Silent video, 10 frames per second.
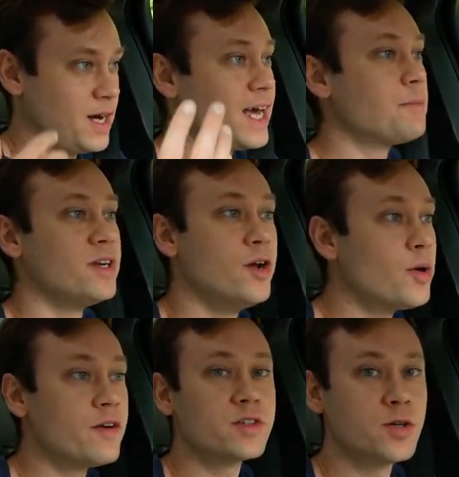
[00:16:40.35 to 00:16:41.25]
Again, but no
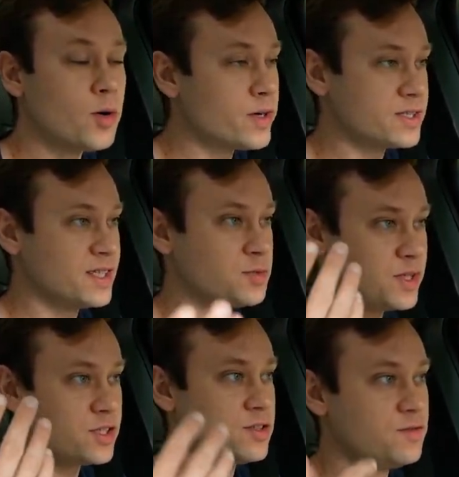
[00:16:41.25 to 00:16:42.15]
one ever told us this.
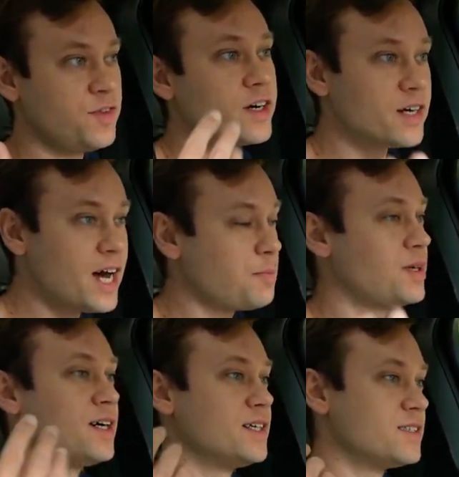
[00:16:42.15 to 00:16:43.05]
We just figured it out
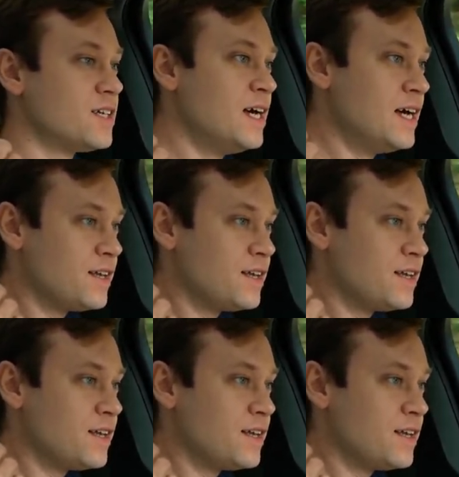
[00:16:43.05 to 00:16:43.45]
because